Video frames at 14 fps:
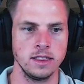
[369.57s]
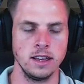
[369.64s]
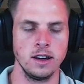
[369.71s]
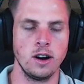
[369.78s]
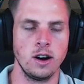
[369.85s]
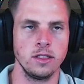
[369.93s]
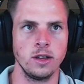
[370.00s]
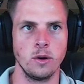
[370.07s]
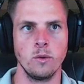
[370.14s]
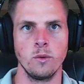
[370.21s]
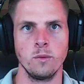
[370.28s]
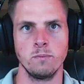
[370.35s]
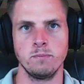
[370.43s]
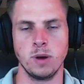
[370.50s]
on
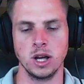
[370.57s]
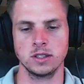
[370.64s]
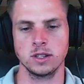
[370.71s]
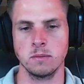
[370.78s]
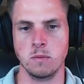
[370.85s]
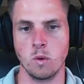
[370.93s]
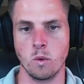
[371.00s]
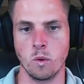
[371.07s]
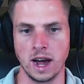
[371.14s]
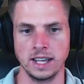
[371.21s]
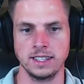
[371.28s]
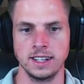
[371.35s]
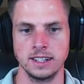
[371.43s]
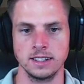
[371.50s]
the bottom
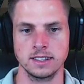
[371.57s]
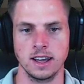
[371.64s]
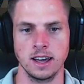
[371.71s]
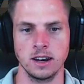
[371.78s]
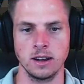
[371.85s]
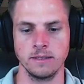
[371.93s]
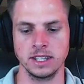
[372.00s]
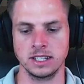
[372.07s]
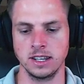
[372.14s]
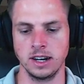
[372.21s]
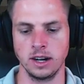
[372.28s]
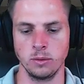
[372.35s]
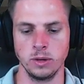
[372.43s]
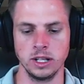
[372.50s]
right hand side of the
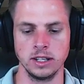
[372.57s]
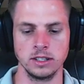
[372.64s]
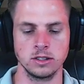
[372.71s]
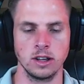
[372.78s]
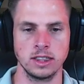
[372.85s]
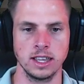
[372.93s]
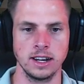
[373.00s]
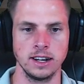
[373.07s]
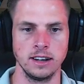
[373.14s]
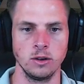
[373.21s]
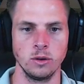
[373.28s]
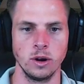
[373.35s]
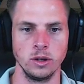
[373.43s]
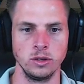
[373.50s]
steering wheel, it's got that
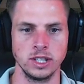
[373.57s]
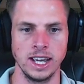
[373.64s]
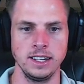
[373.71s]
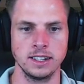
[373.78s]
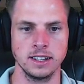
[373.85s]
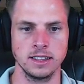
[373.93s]
little rotation